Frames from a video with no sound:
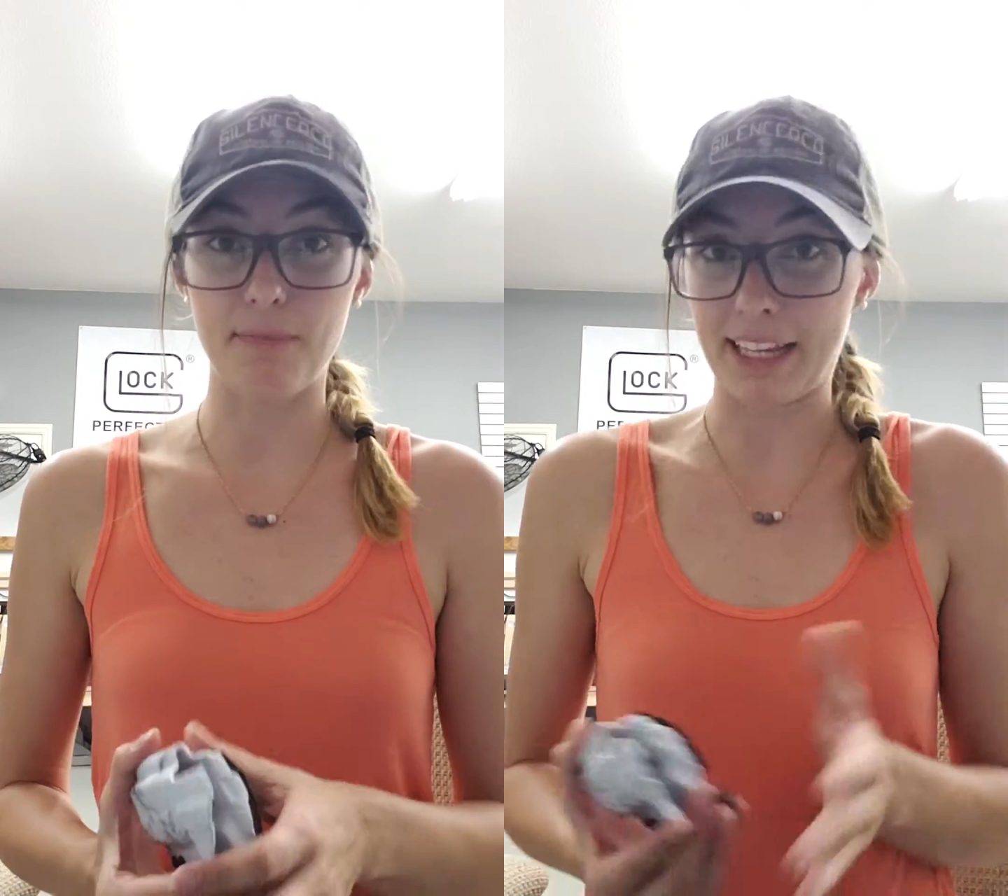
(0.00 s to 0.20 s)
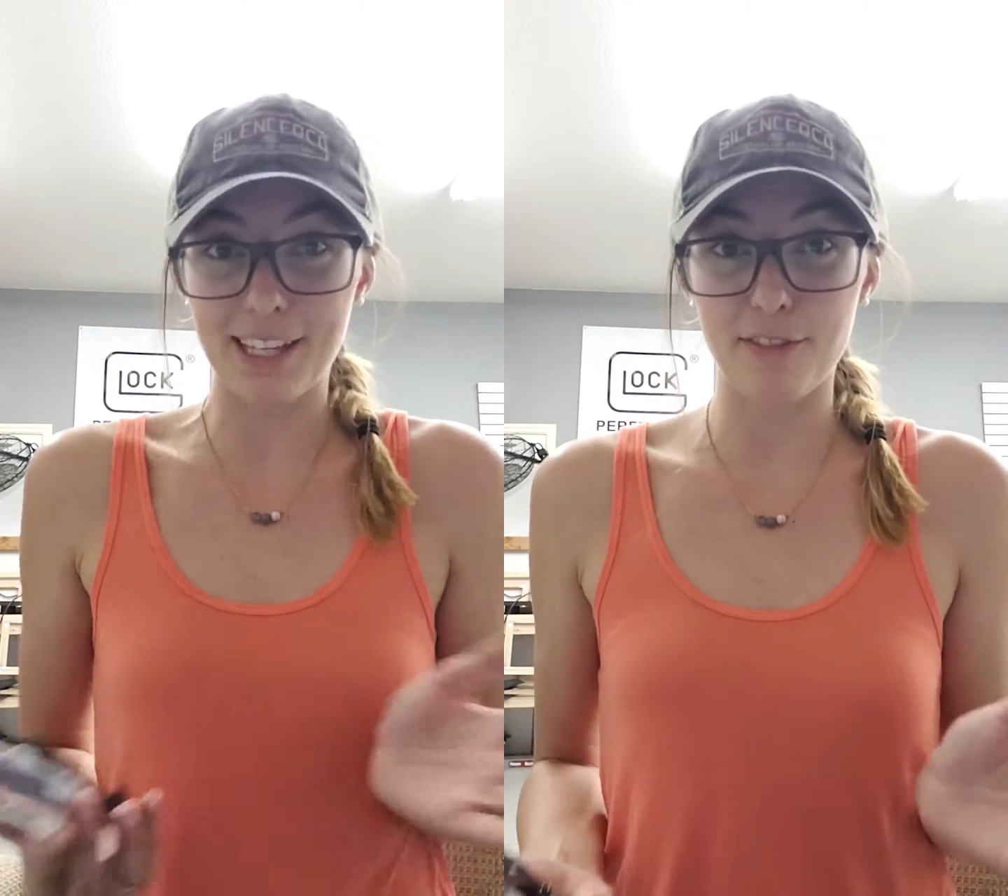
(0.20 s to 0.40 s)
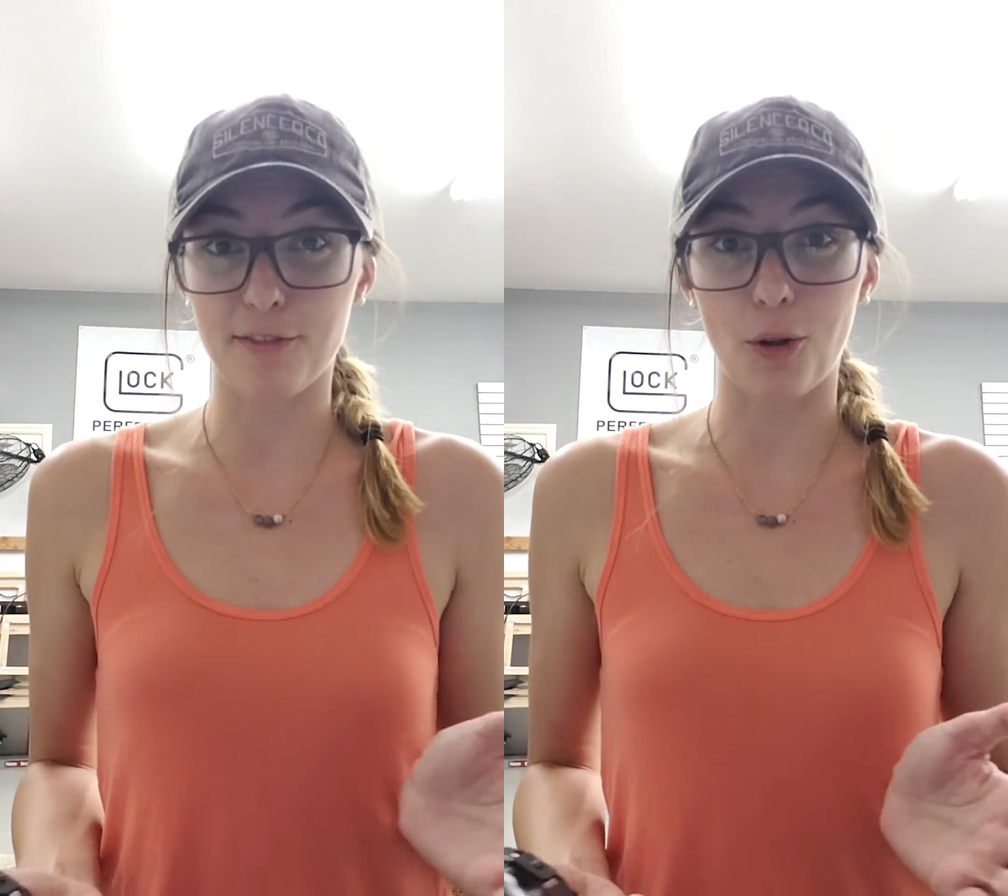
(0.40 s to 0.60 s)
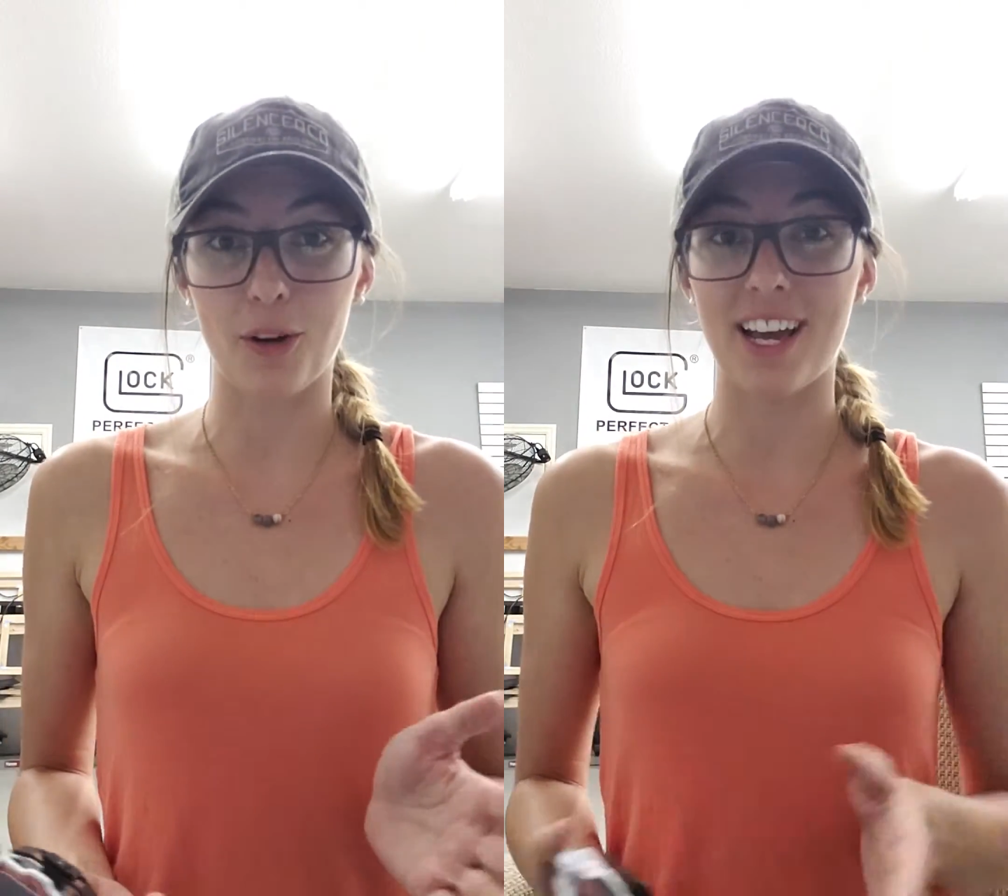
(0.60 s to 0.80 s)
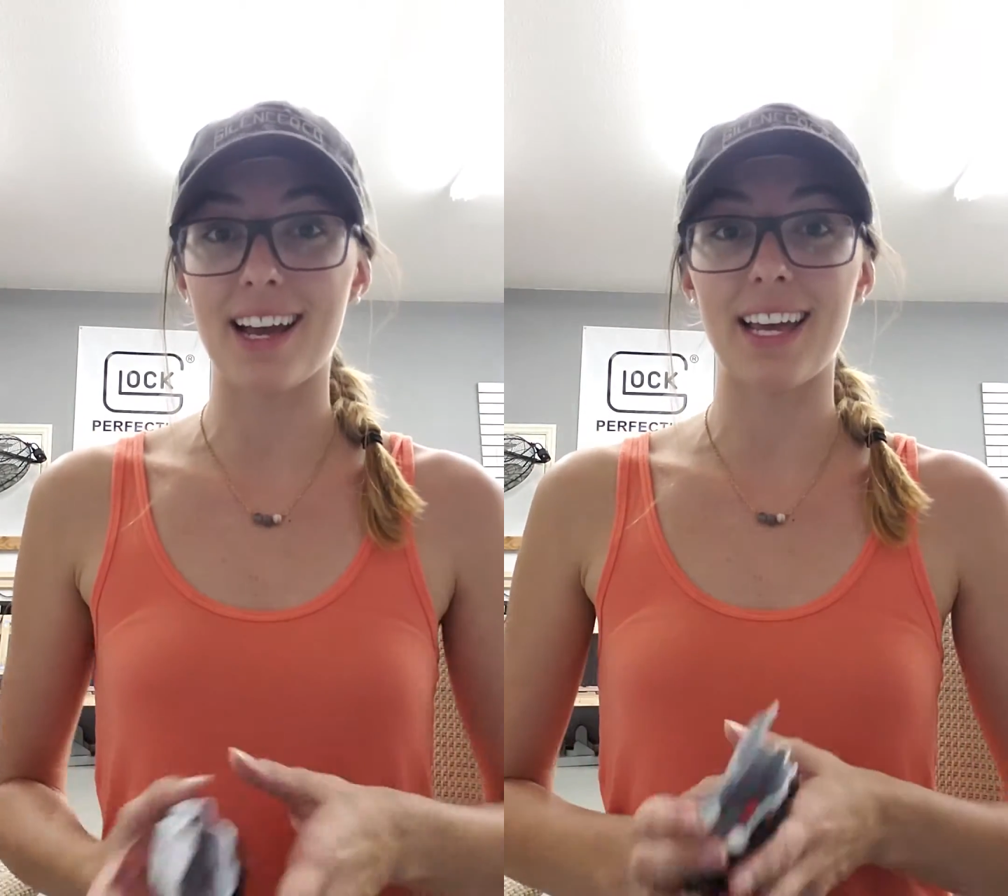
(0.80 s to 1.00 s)
I live in
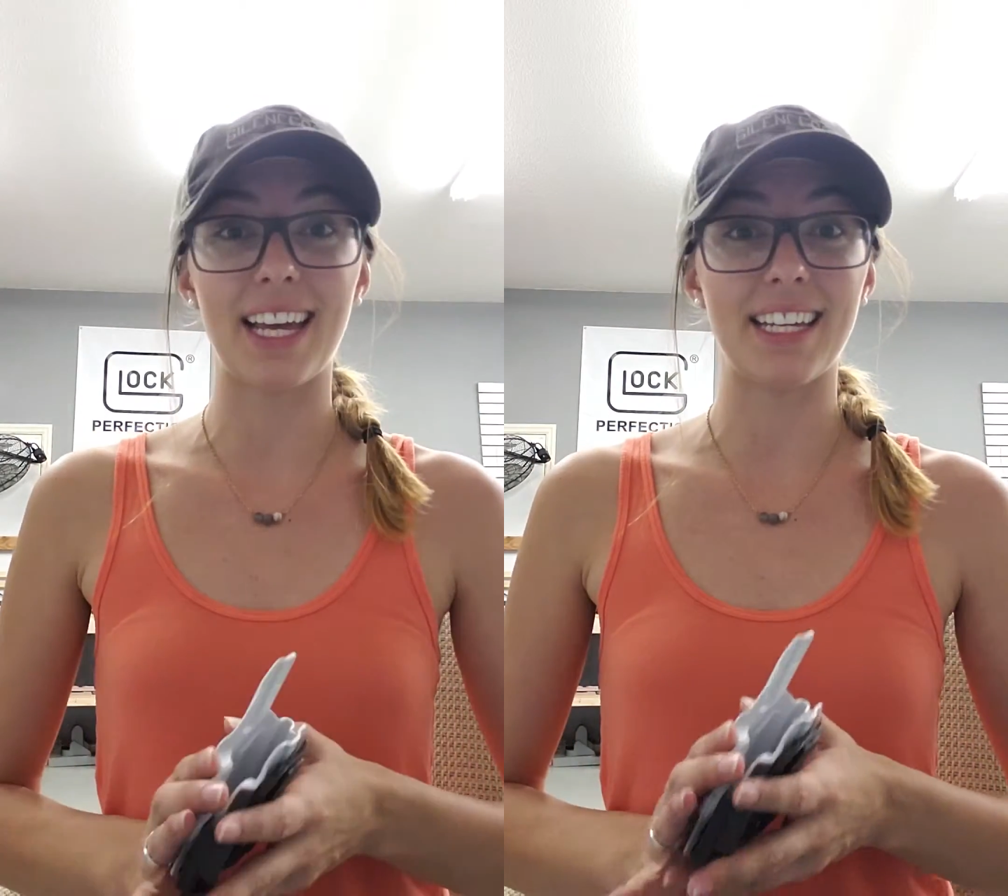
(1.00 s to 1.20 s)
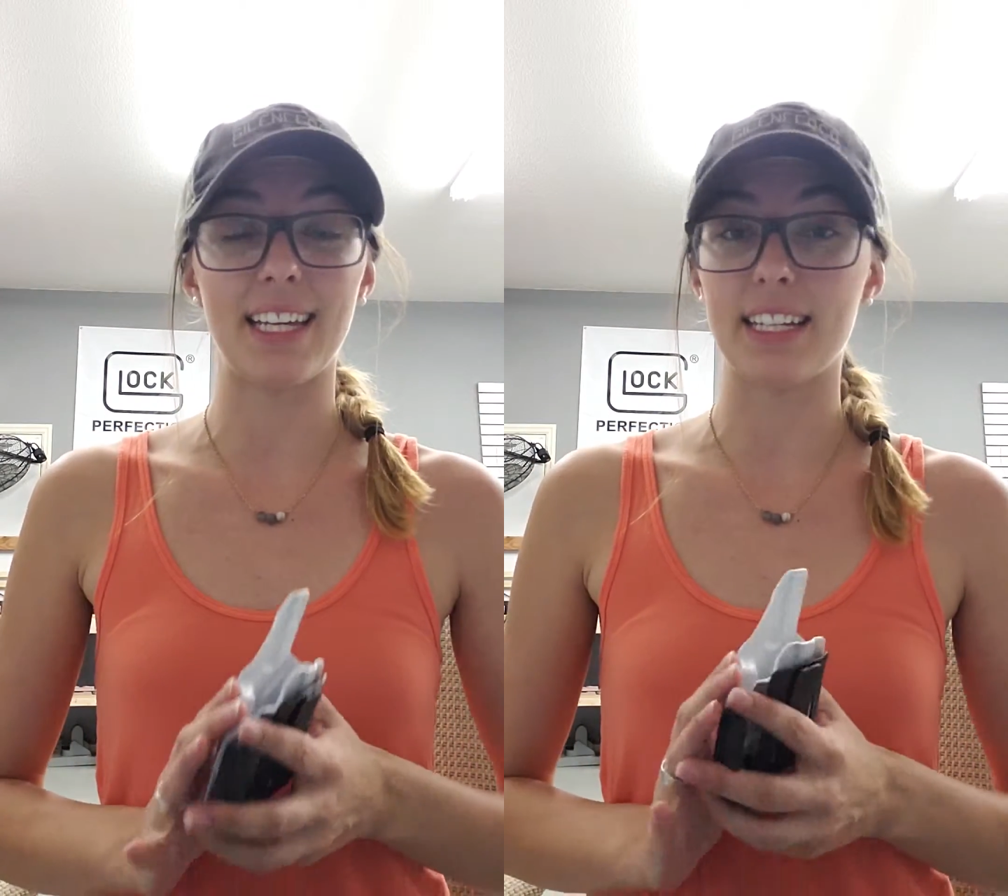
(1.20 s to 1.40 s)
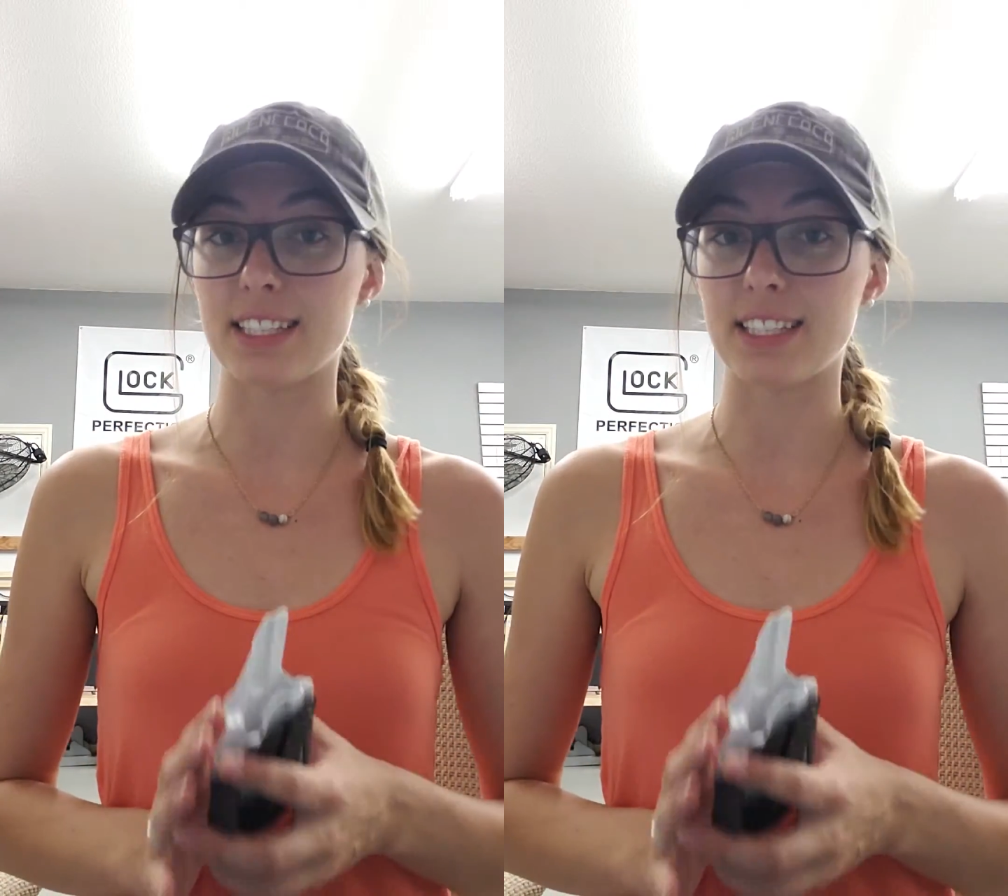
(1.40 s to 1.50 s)
Florida. It